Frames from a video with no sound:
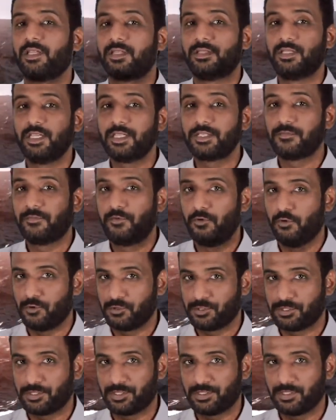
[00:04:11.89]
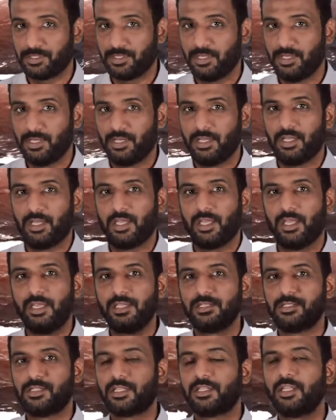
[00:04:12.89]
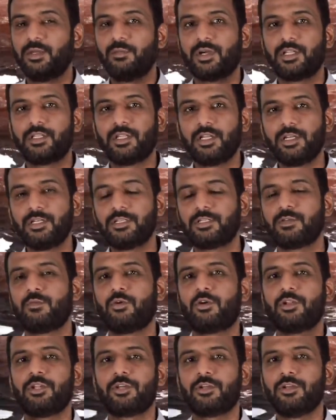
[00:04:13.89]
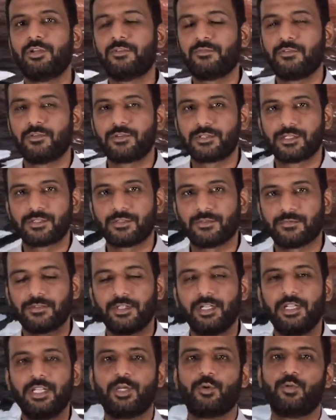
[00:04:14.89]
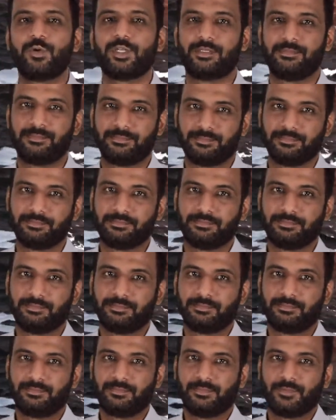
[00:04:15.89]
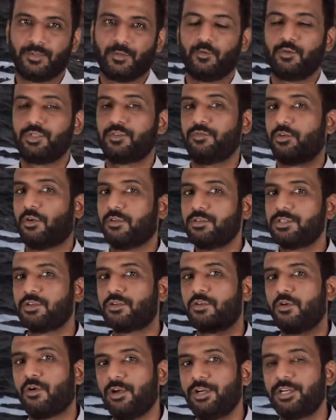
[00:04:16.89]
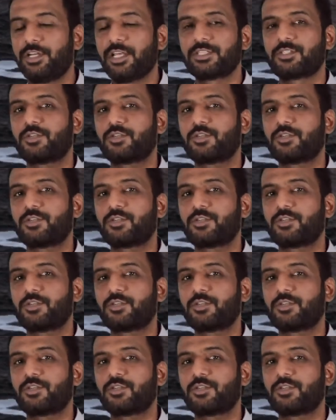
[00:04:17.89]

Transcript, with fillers: This force is nothing but the intermolecular forces of the liquid, which we also call it as